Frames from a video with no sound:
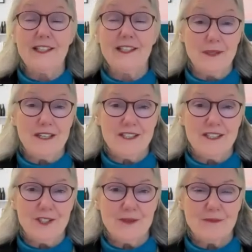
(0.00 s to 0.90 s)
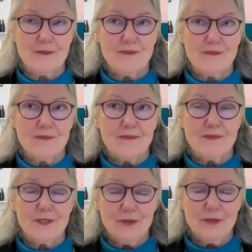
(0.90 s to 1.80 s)
in the mix,
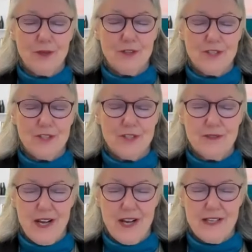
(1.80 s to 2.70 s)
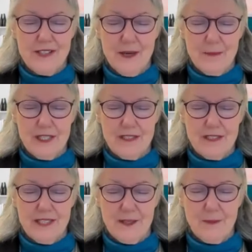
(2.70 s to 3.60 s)
but to emotionally rise up
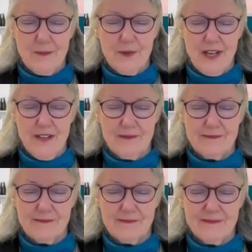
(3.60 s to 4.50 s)
and take a breath,